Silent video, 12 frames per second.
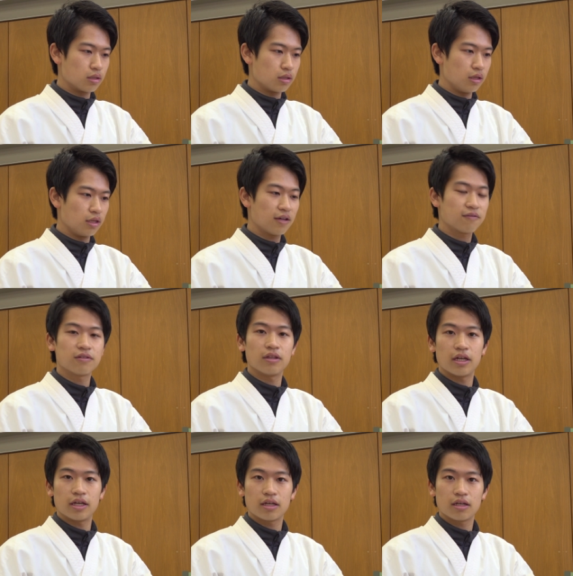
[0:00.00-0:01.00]
left
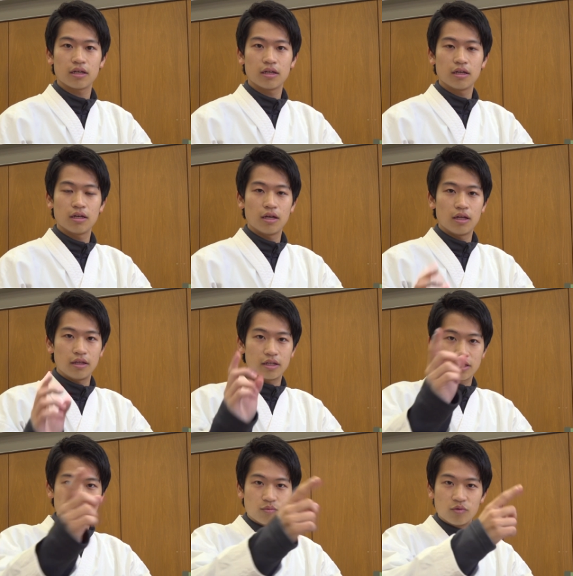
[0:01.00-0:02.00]
leg
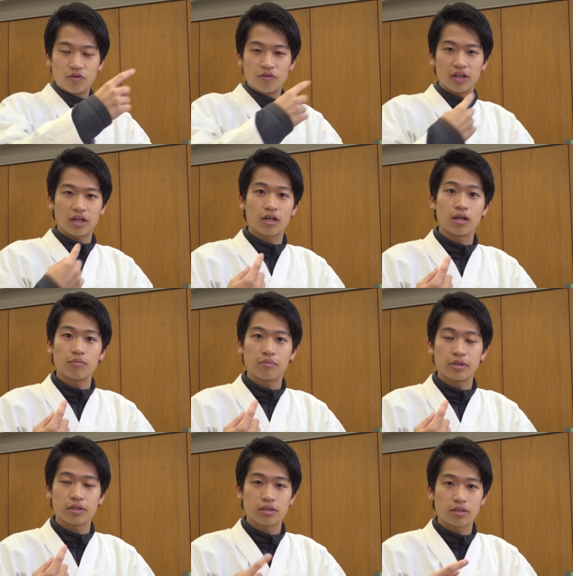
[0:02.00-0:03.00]
doesn't move like a
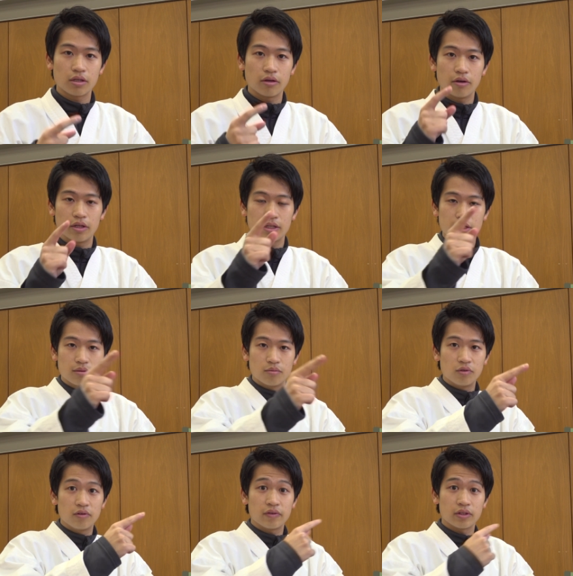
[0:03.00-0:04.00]
compass. So it doesn't
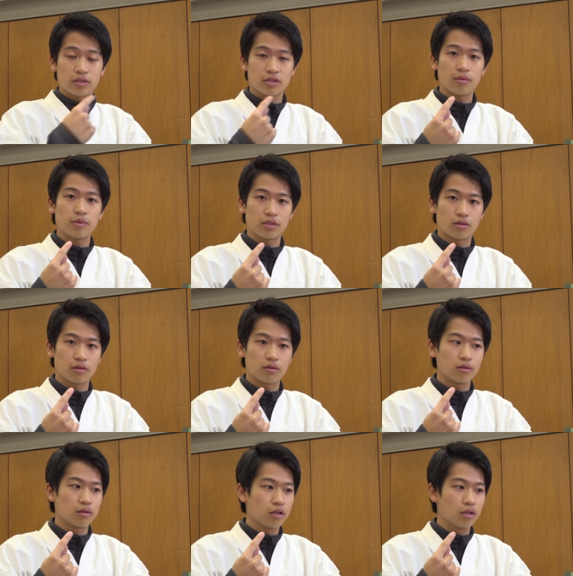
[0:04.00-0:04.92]
move in a semicircle.